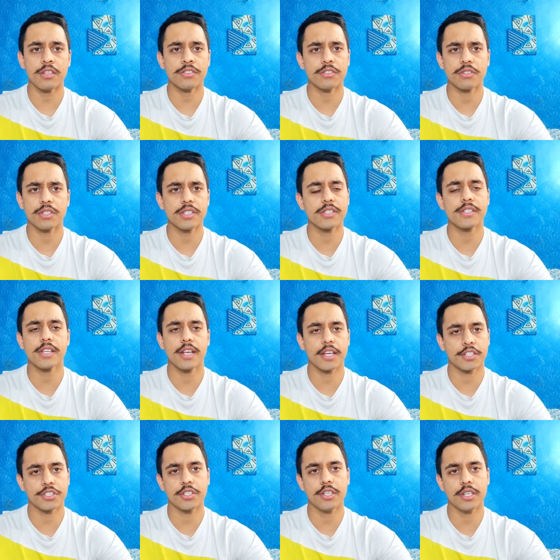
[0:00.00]
So this is the
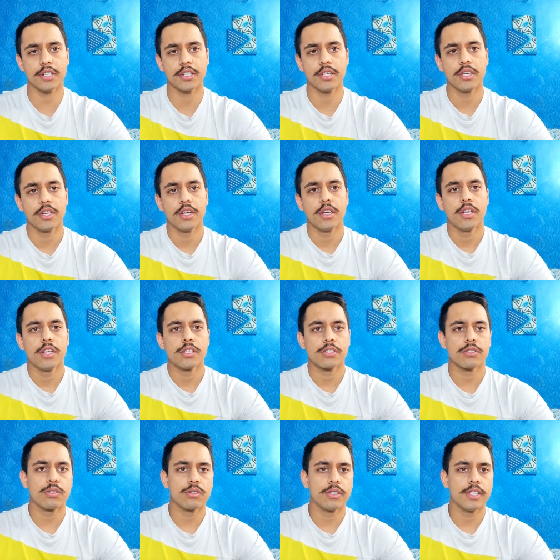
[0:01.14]
lecture it.
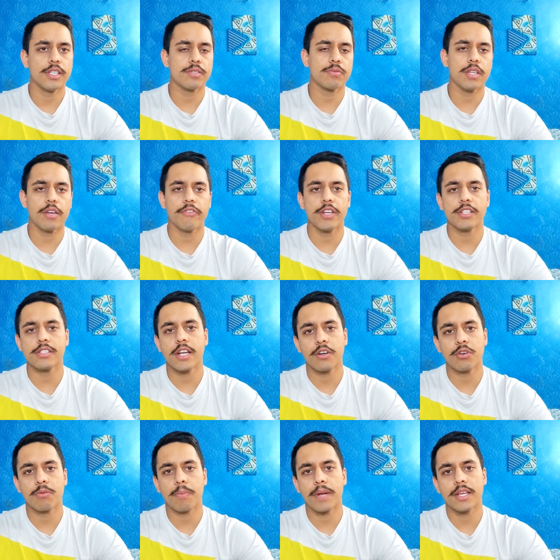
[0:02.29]
So these were the events that
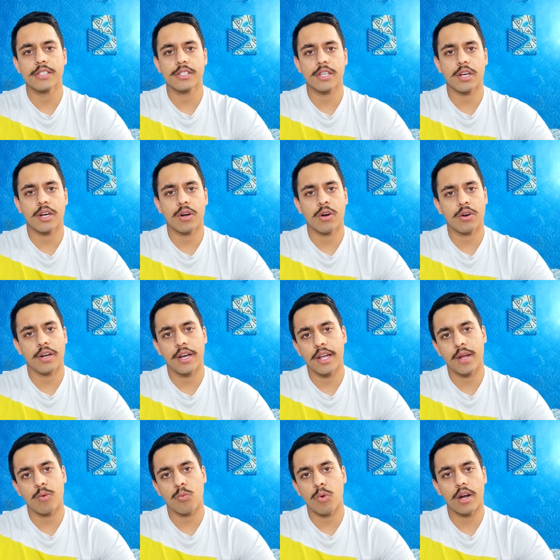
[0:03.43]
took place on
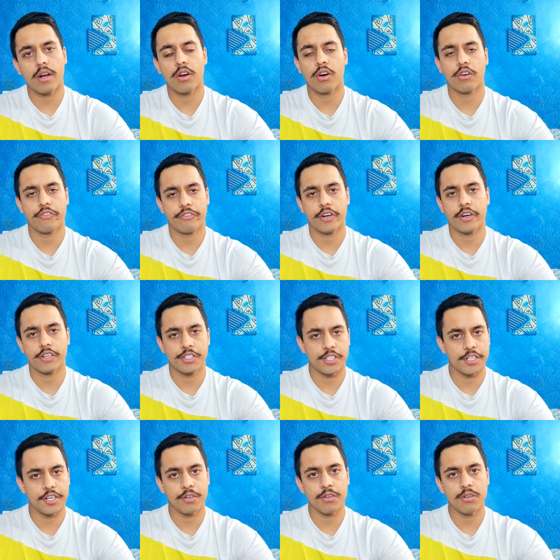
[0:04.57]
day one of our
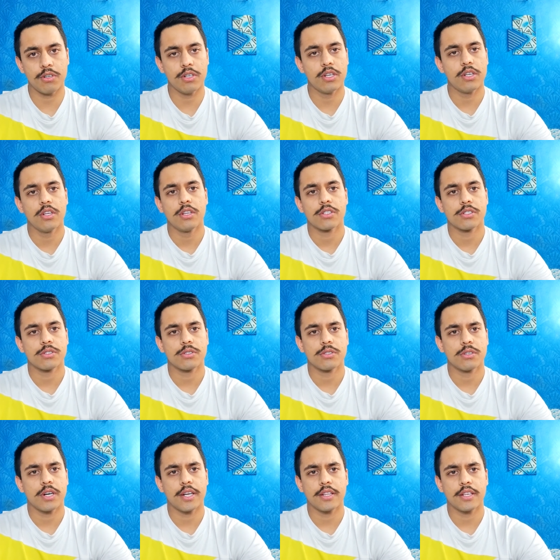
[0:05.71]
GTO.
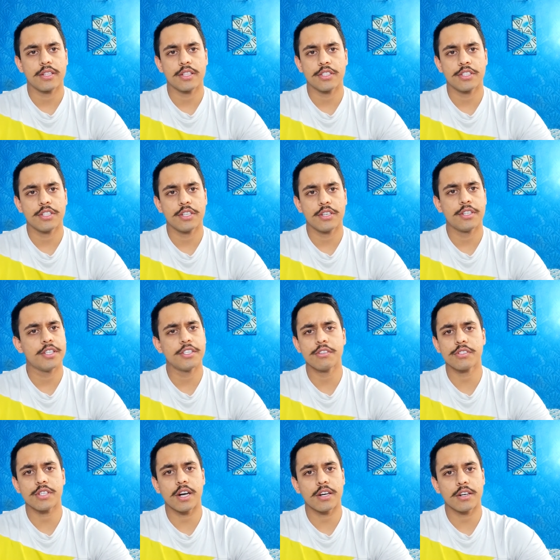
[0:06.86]
So I think the GTO
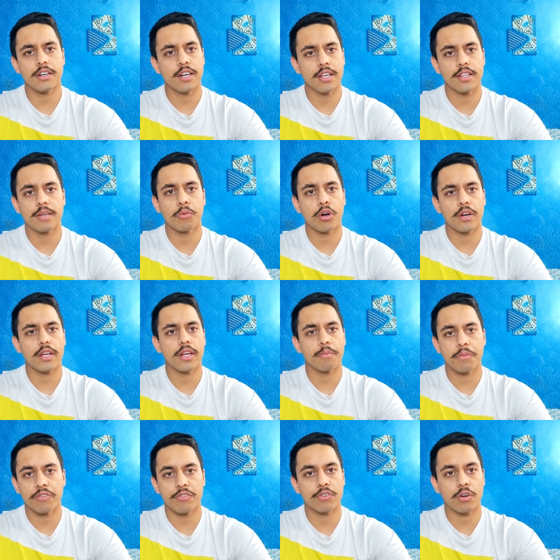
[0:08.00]
started early in the morning,
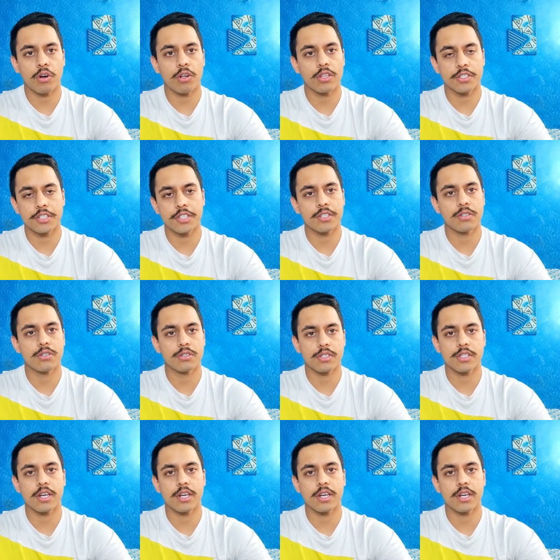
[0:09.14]
and before all the GTO